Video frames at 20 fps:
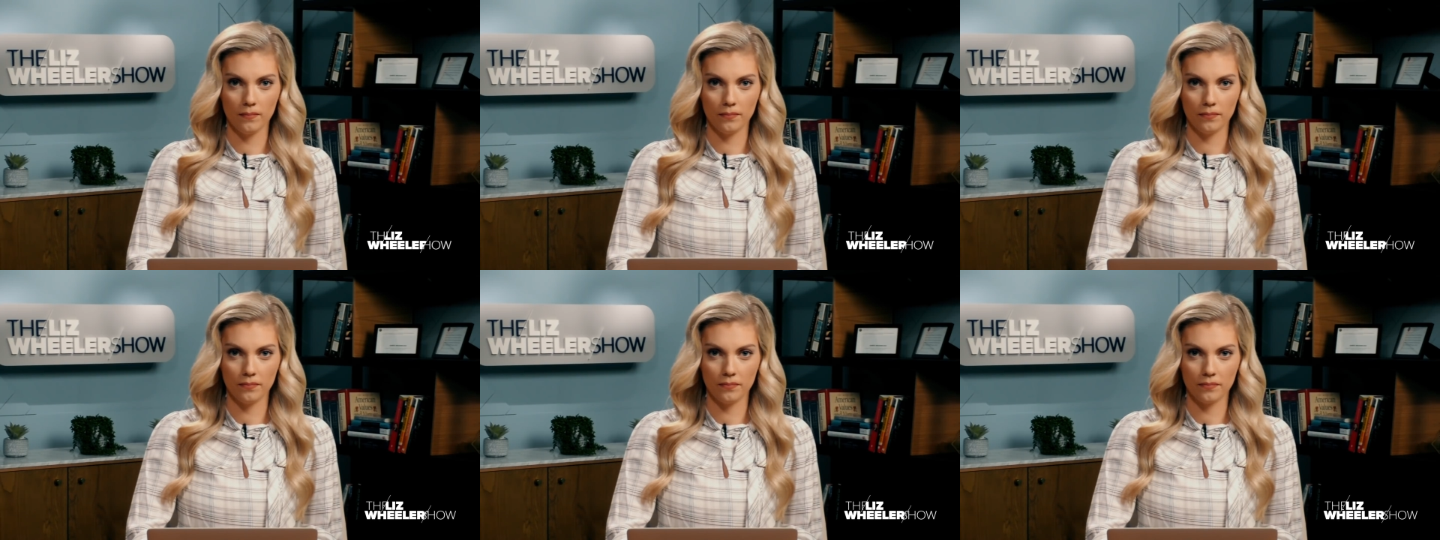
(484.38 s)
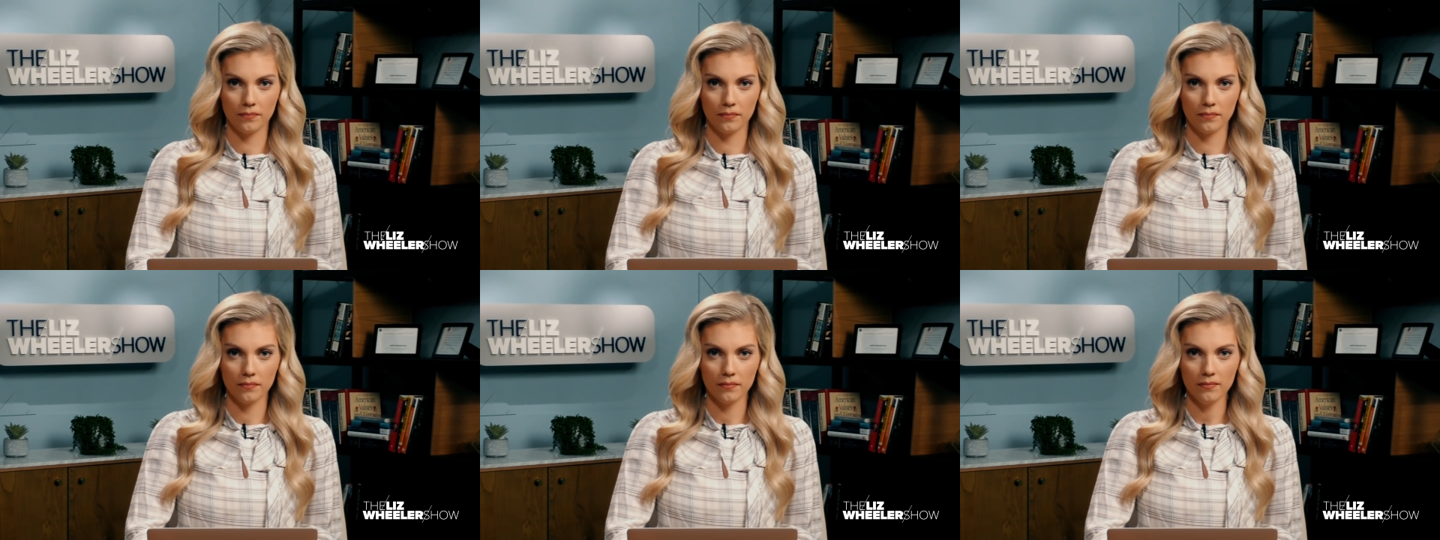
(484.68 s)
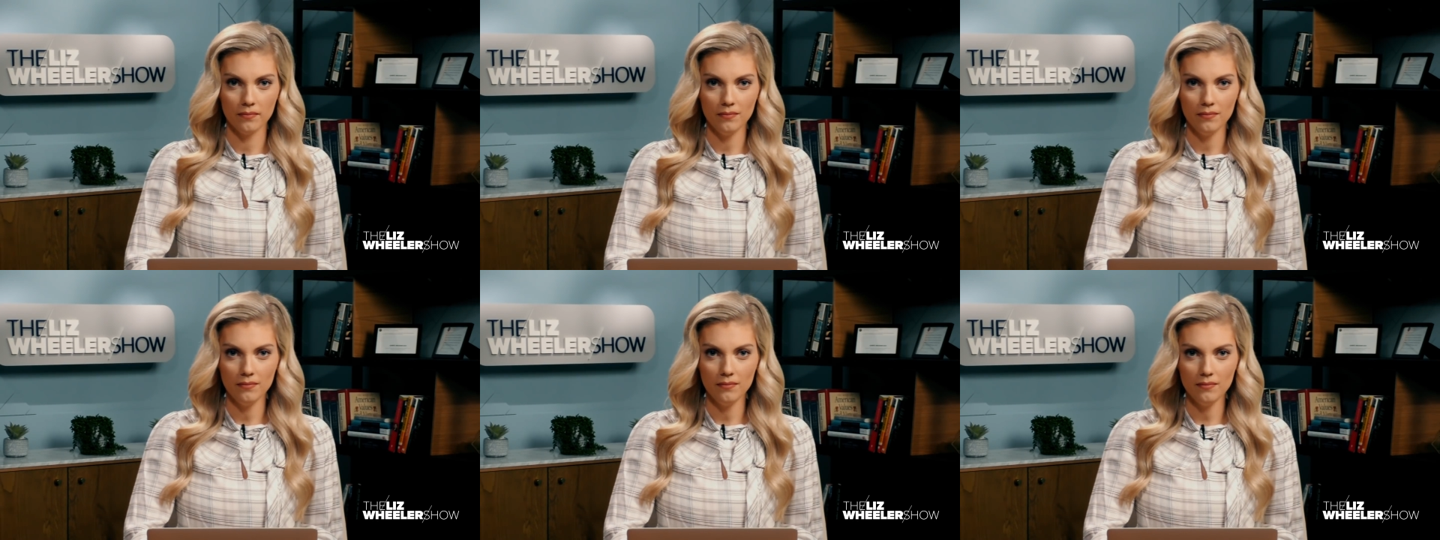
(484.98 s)

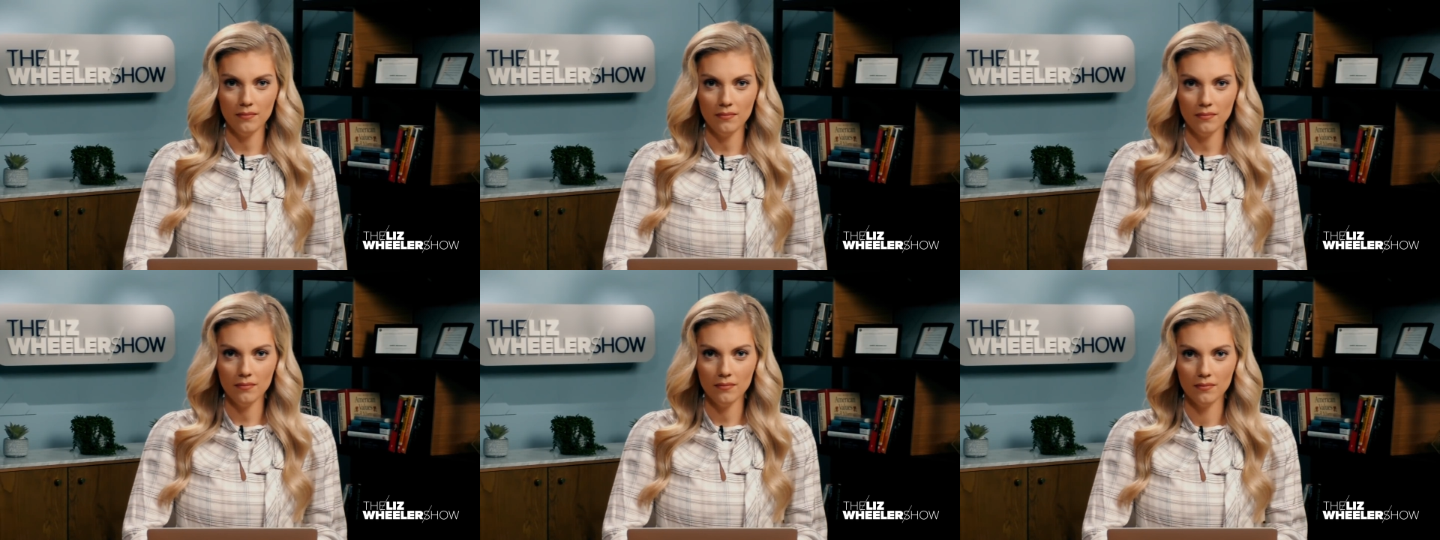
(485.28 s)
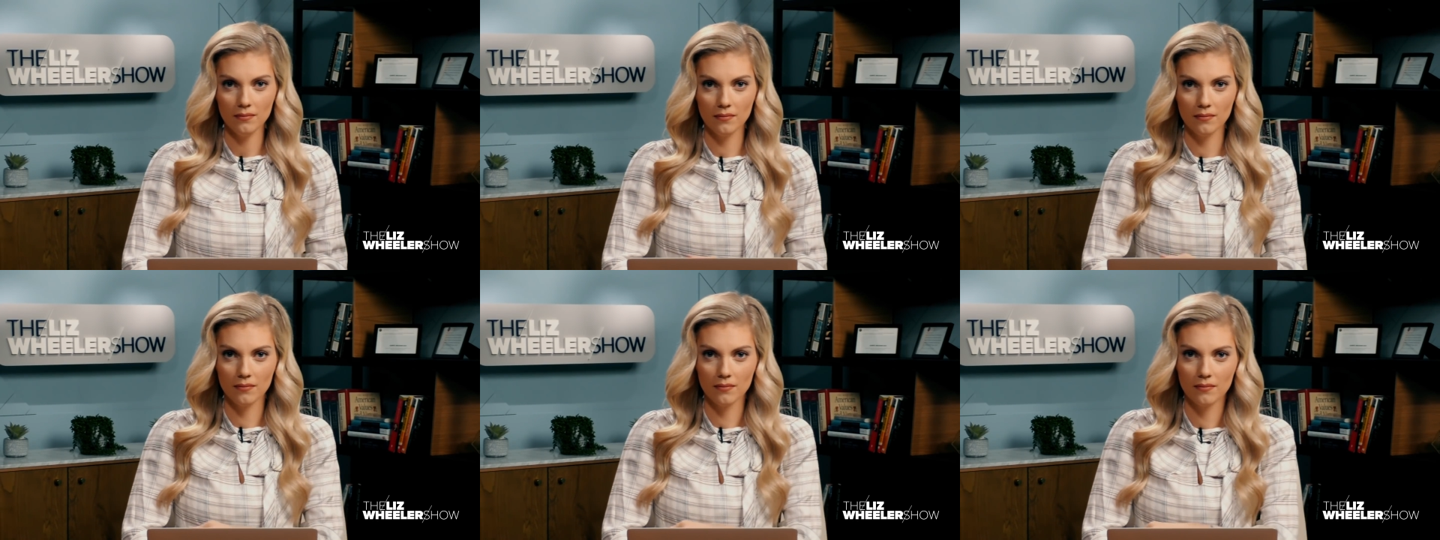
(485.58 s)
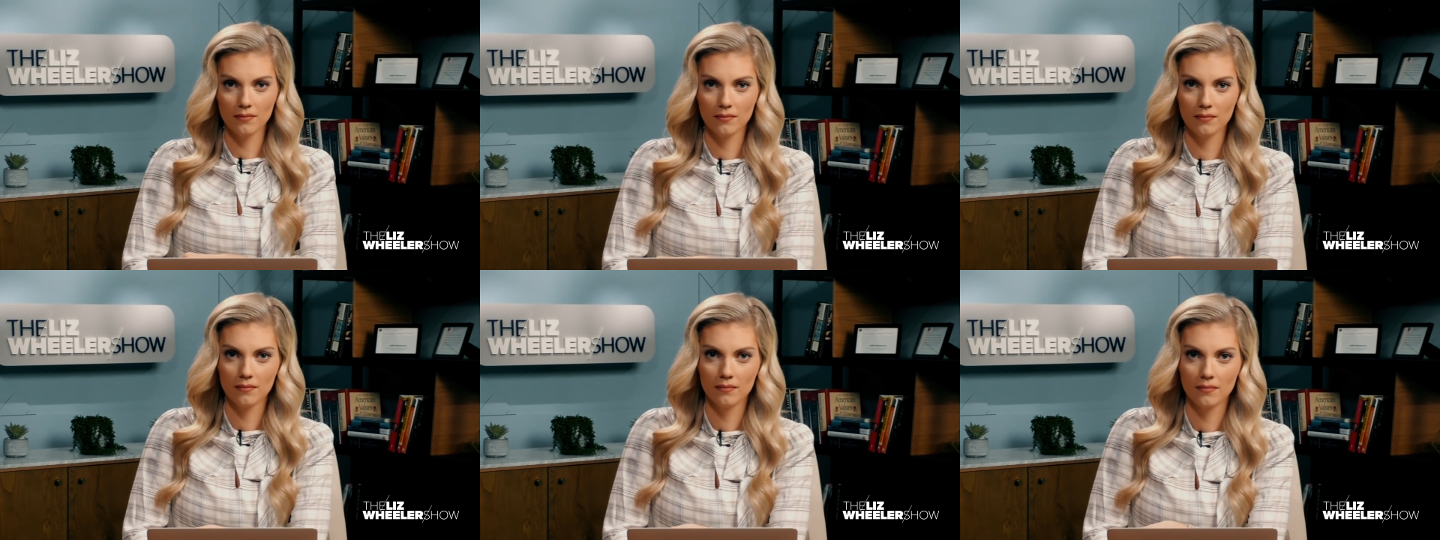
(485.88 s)

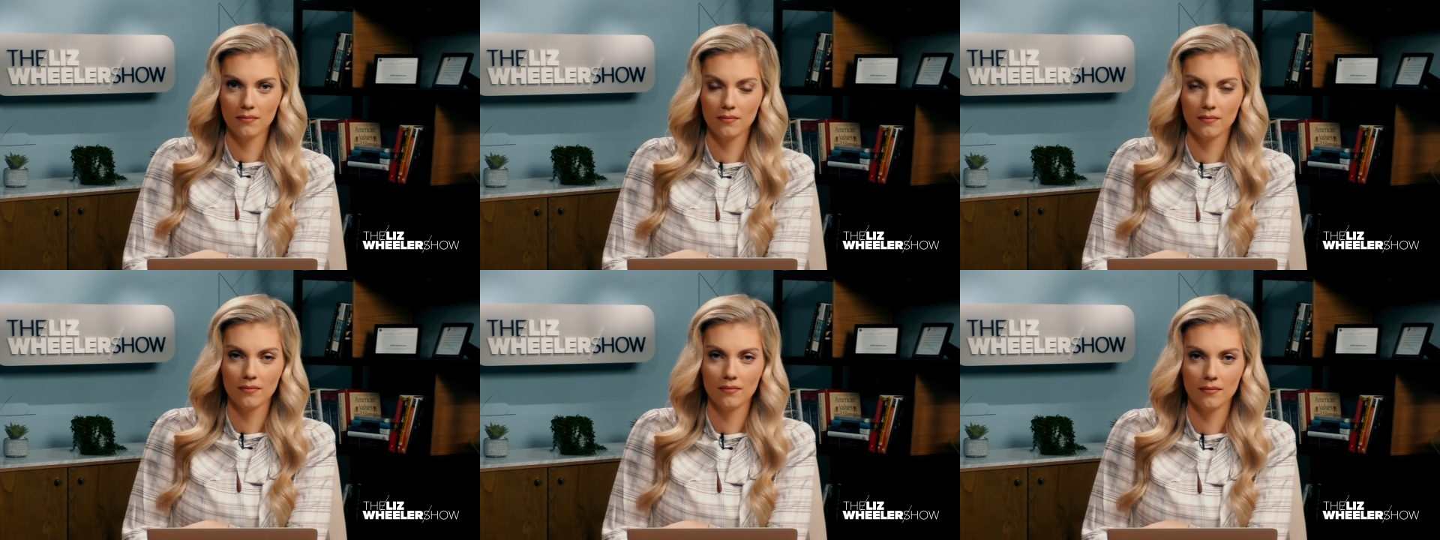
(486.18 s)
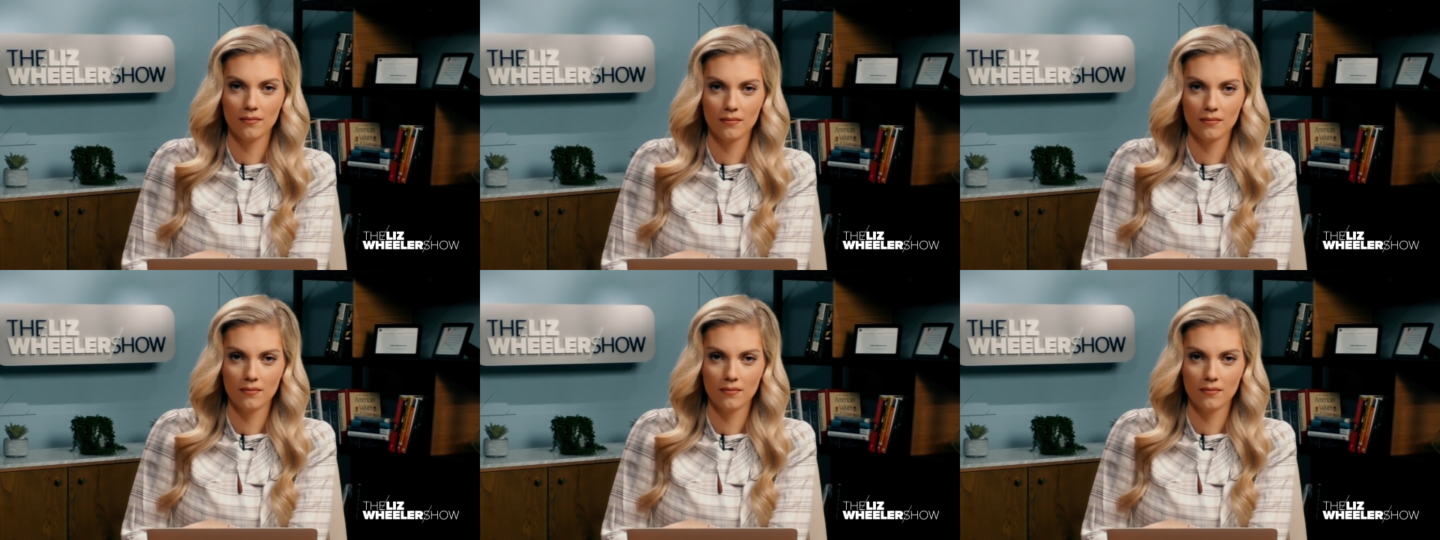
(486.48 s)
(no one is talking)